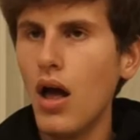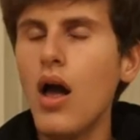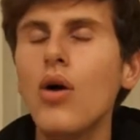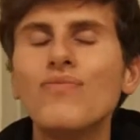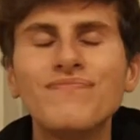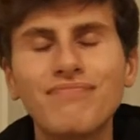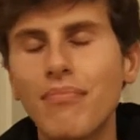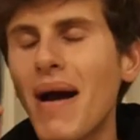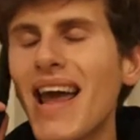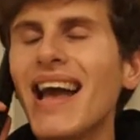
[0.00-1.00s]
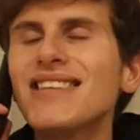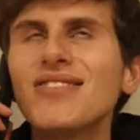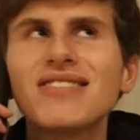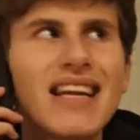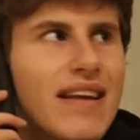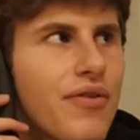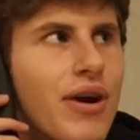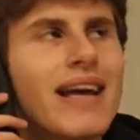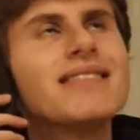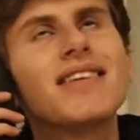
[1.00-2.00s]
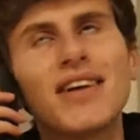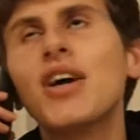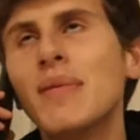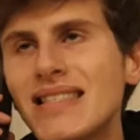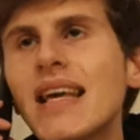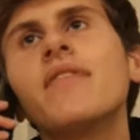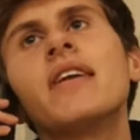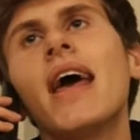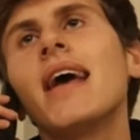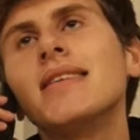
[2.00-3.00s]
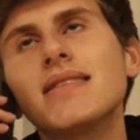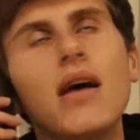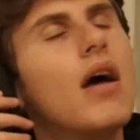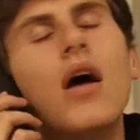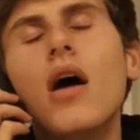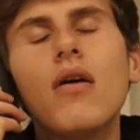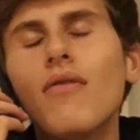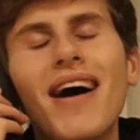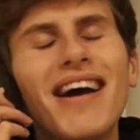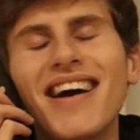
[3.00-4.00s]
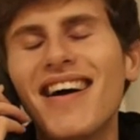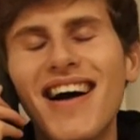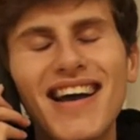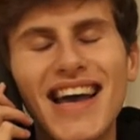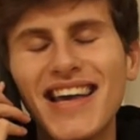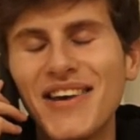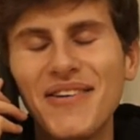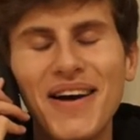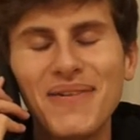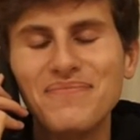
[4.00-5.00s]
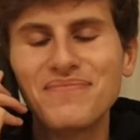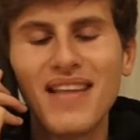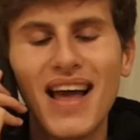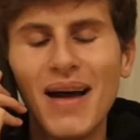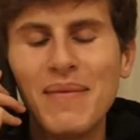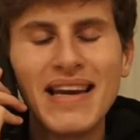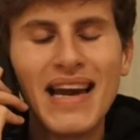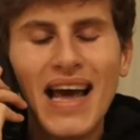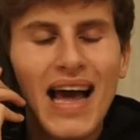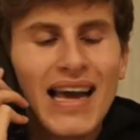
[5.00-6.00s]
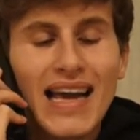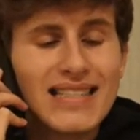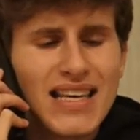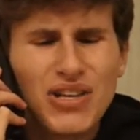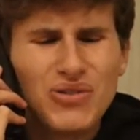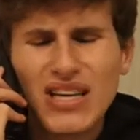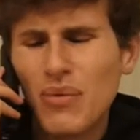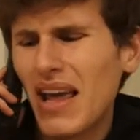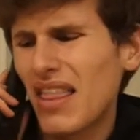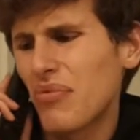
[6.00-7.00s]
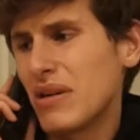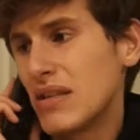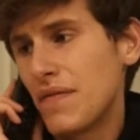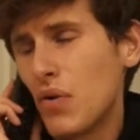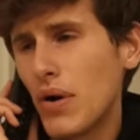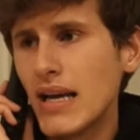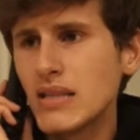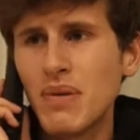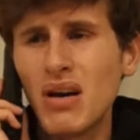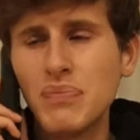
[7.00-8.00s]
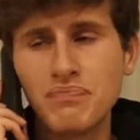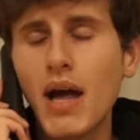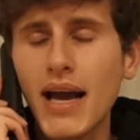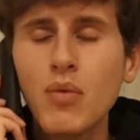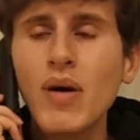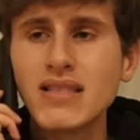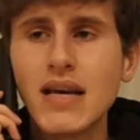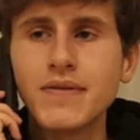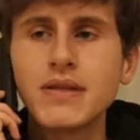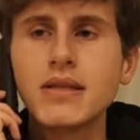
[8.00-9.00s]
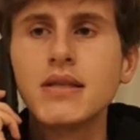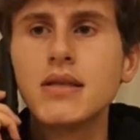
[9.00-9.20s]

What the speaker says: Oh, my ASOS delivery is gonna come in 7 days. Right, I get you. I guess I usually wait 3 to 4 days, but I can wait 7.